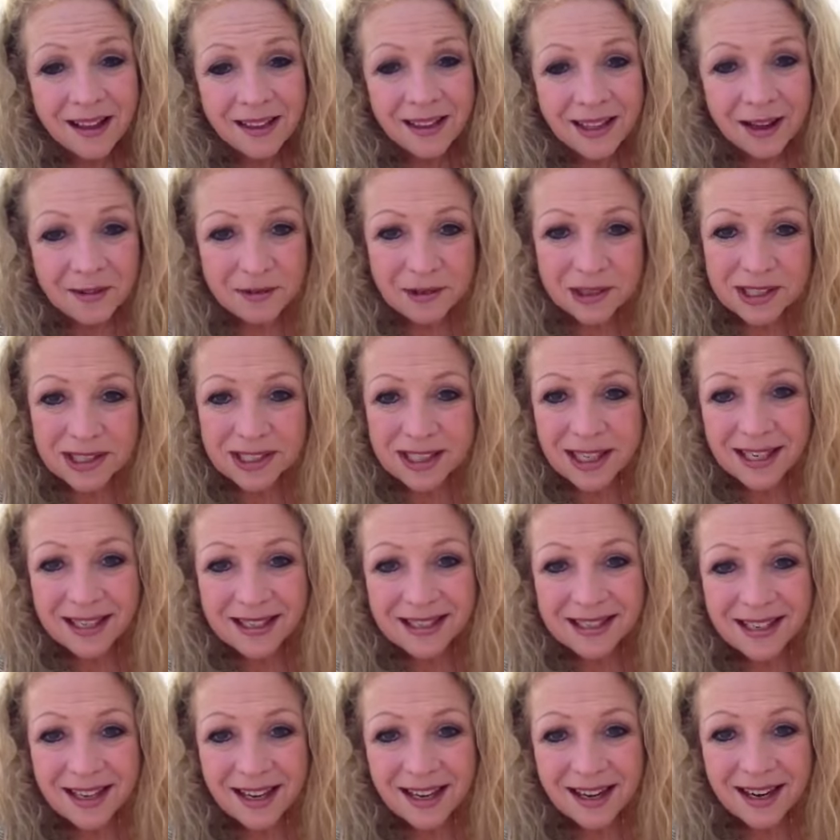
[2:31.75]
They were
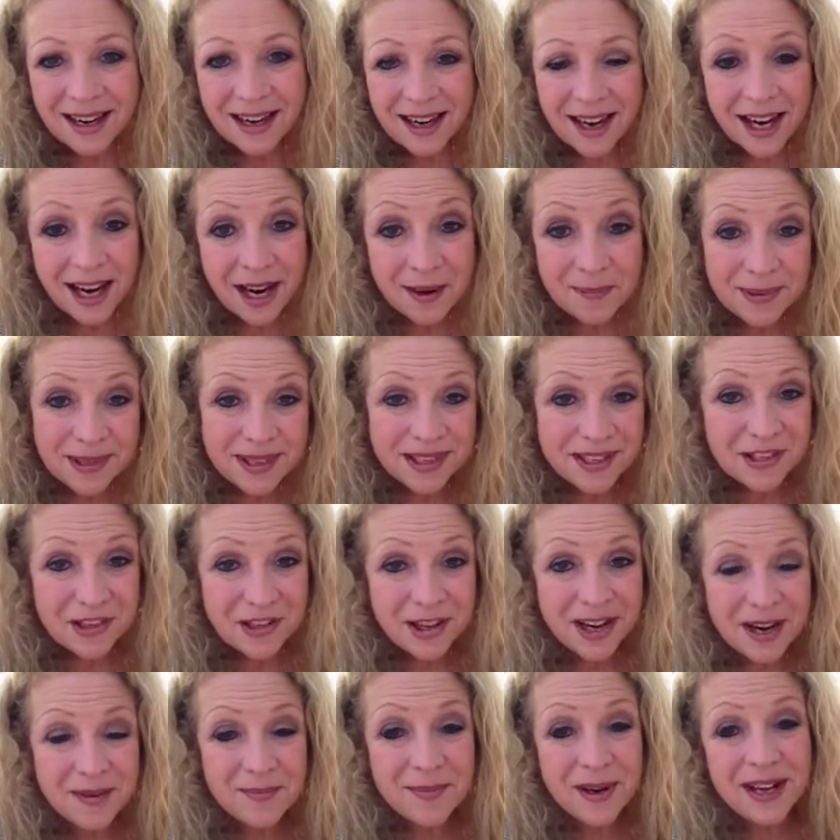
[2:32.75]
size 10, and I happened to
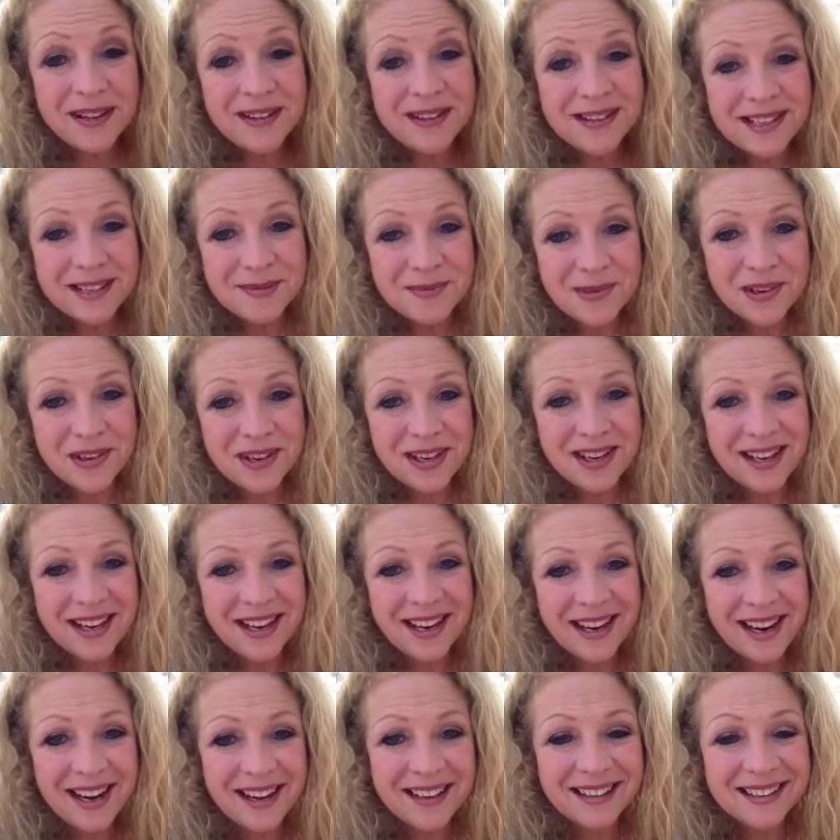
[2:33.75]
try them on this morning,
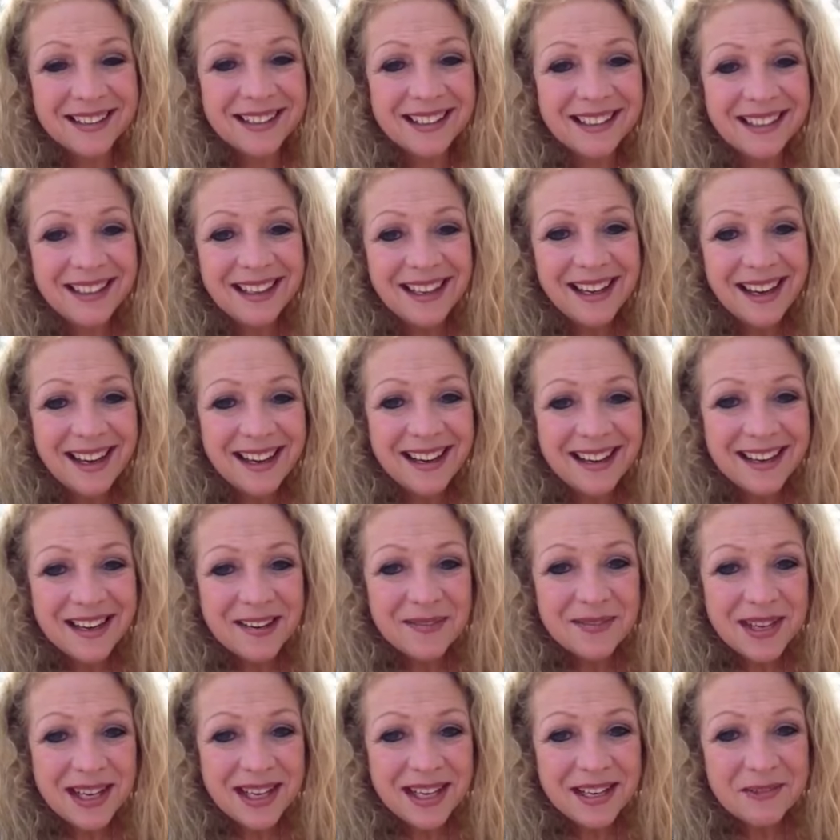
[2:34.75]
and I ended
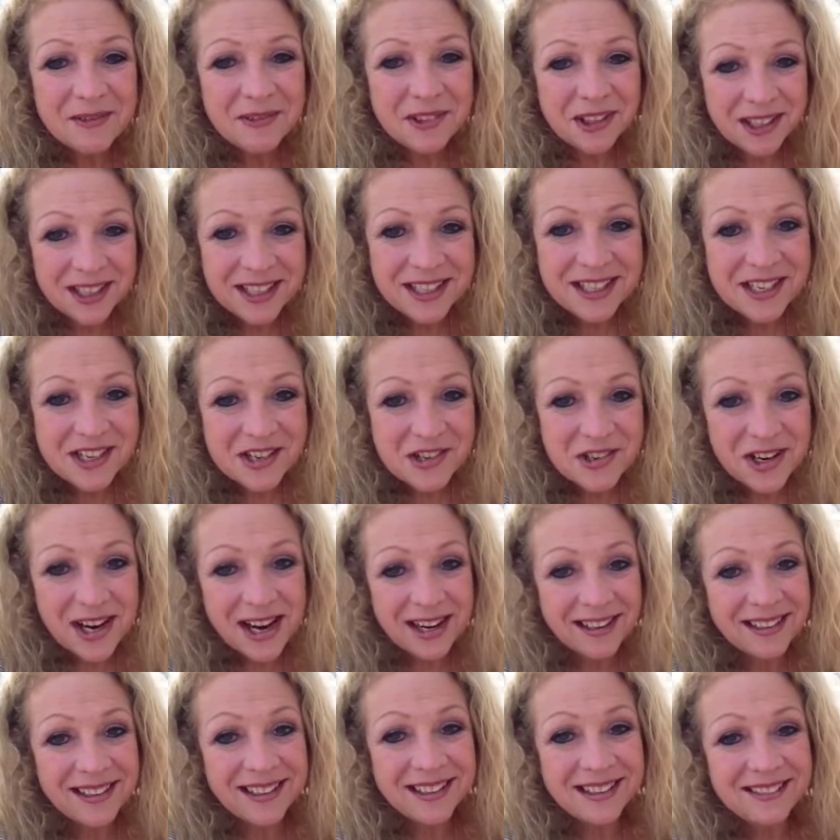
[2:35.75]
up getting really
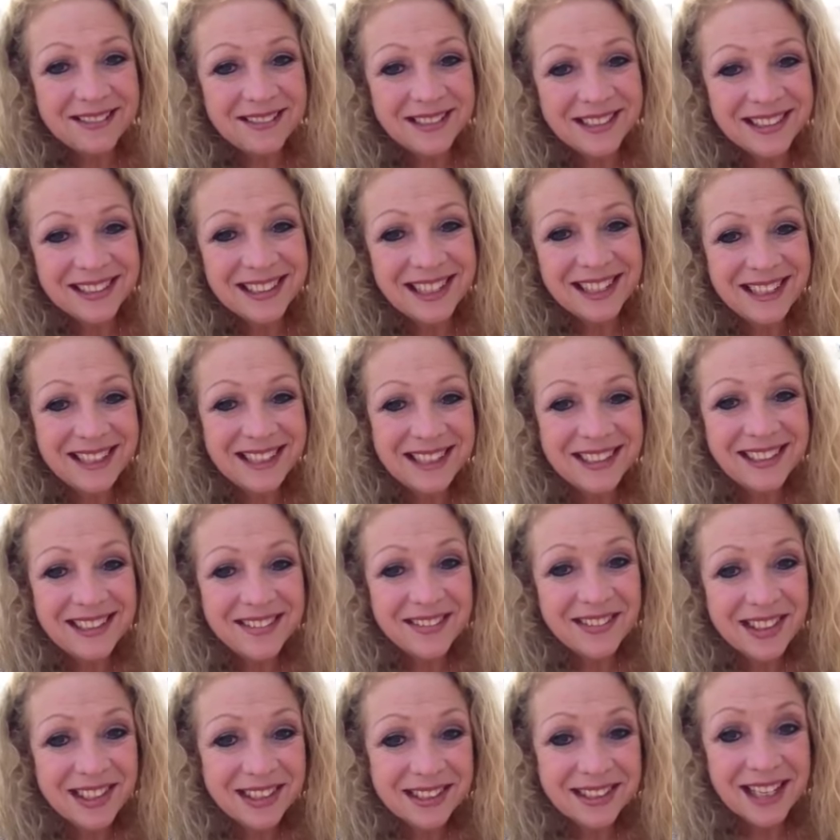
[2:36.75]
distracted once I
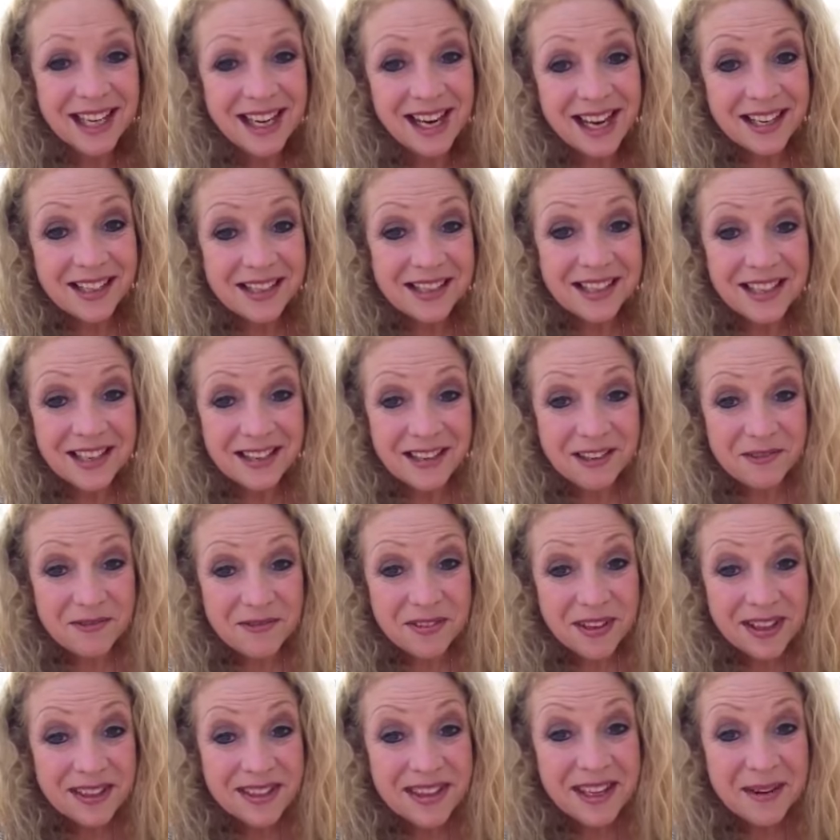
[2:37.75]
did because I actually could
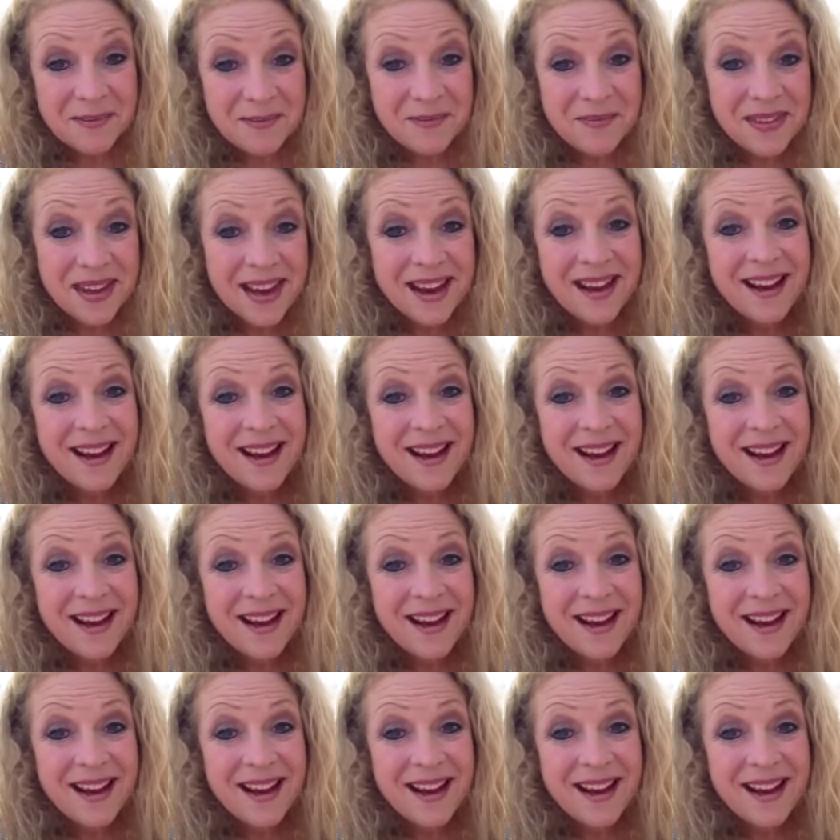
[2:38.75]
fit them.